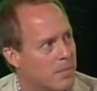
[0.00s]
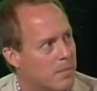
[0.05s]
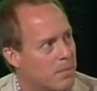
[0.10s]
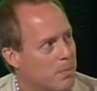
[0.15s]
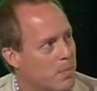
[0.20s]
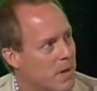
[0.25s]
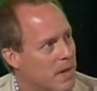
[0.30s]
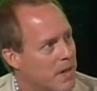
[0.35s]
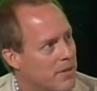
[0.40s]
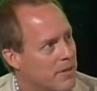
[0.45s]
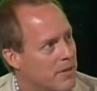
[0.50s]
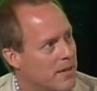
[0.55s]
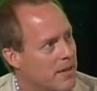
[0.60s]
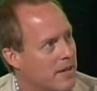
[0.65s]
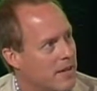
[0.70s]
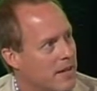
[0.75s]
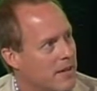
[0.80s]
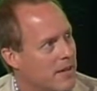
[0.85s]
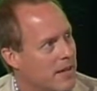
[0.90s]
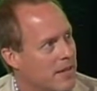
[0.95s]
but I
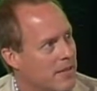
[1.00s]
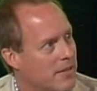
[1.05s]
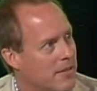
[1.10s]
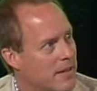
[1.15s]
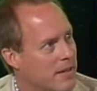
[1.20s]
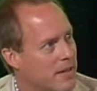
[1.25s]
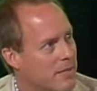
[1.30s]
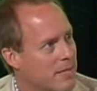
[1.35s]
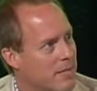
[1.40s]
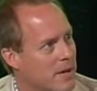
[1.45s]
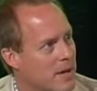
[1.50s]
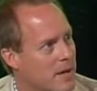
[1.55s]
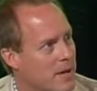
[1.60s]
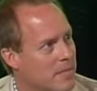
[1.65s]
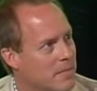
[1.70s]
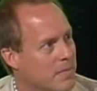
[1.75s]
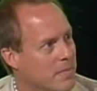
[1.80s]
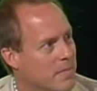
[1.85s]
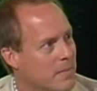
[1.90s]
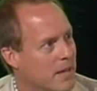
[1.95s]
think if
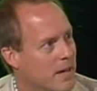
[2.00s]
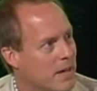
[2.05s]
I'm